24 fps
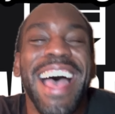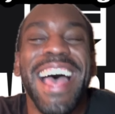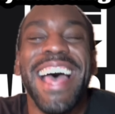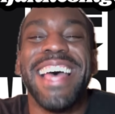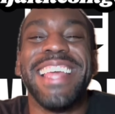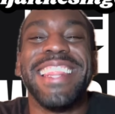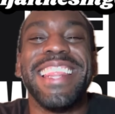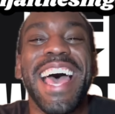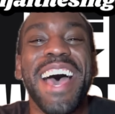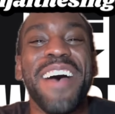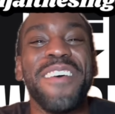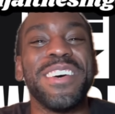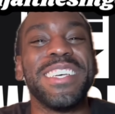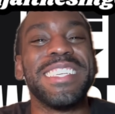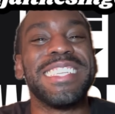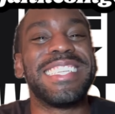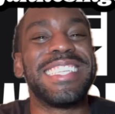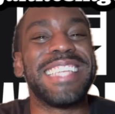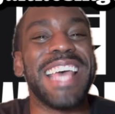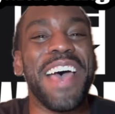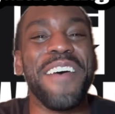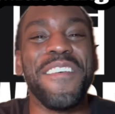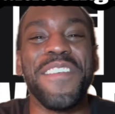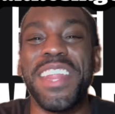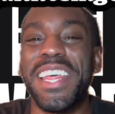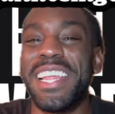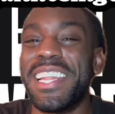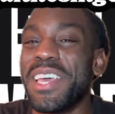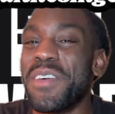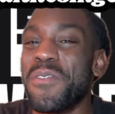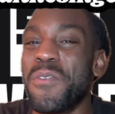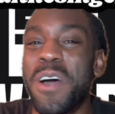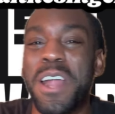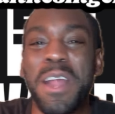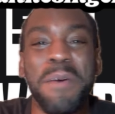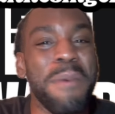That was definitely
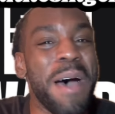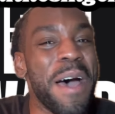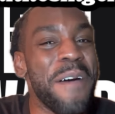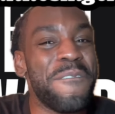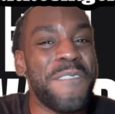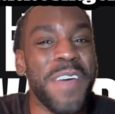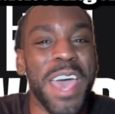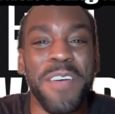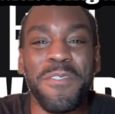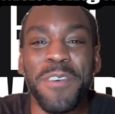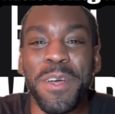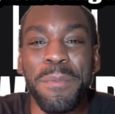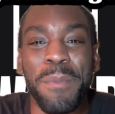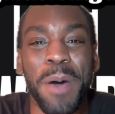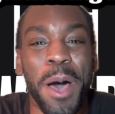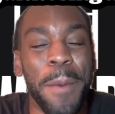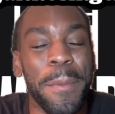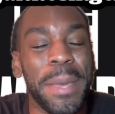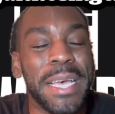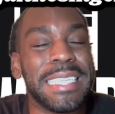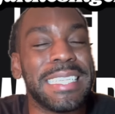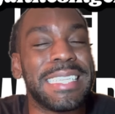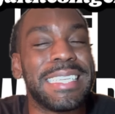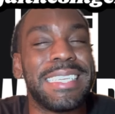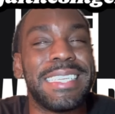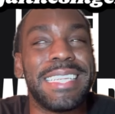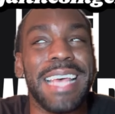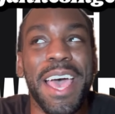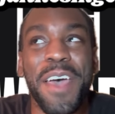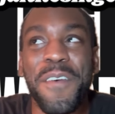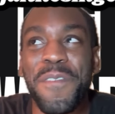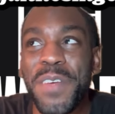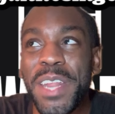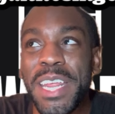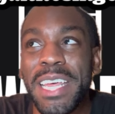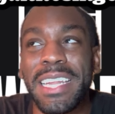one of my favorite moments.
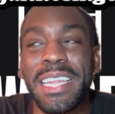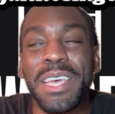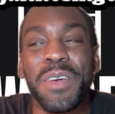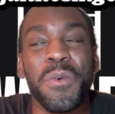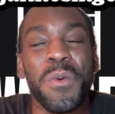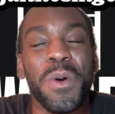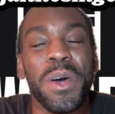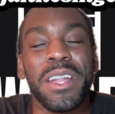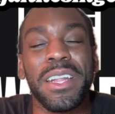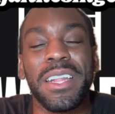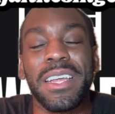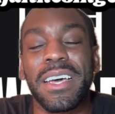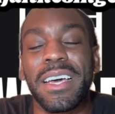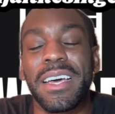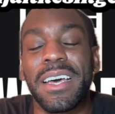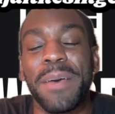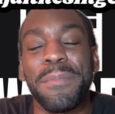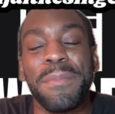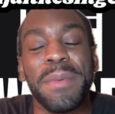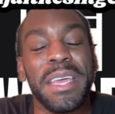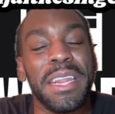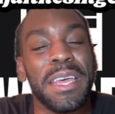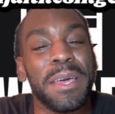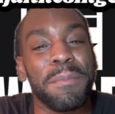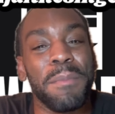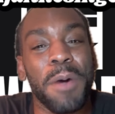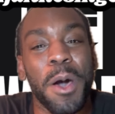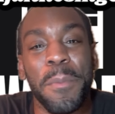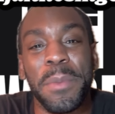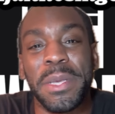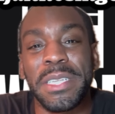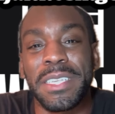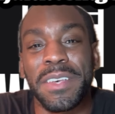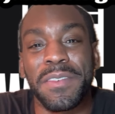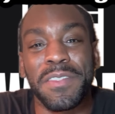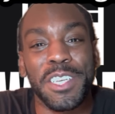Definitely one of the comedic
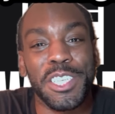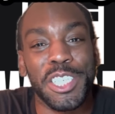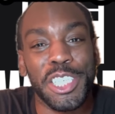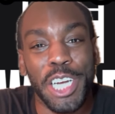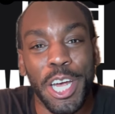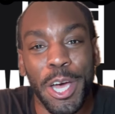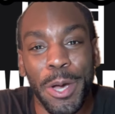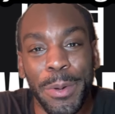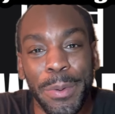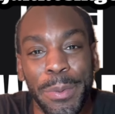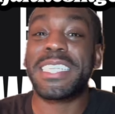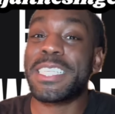moments of the show.